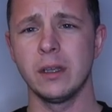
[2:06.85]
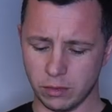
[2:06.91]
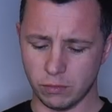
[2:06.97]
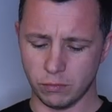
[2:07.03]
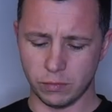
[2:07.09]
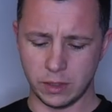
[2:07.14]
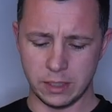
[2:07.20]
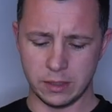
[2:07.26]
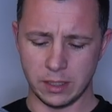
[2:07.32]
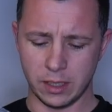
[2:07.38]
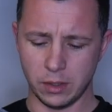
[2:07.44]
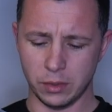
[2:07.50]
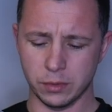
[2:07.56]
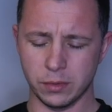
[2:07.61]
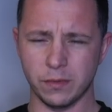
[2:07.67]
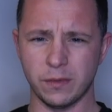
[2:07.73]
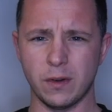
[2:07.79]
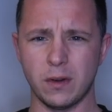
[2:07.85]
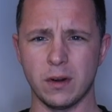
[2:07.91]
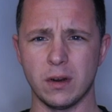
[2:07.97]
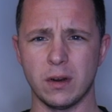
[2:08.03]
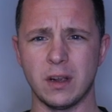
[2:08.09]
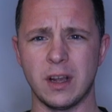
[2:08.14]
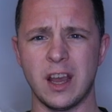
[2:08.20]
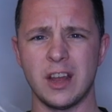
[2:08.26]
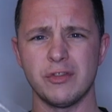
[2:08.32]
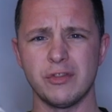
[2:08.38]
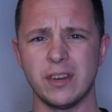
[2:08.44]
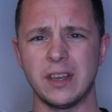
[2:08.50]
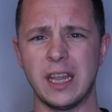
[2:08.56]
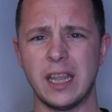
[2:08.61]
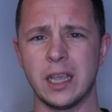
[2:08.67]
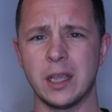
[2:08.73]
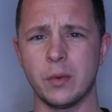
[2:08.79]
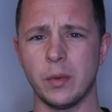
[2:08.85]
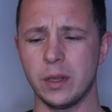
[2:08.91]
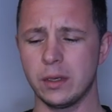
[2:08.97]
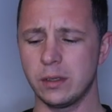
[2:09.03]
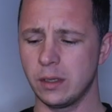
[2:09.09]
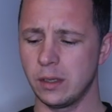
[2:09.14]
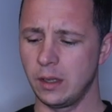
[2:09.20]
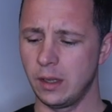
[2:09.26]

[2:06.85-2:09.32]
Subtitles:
It retails for 180 quid,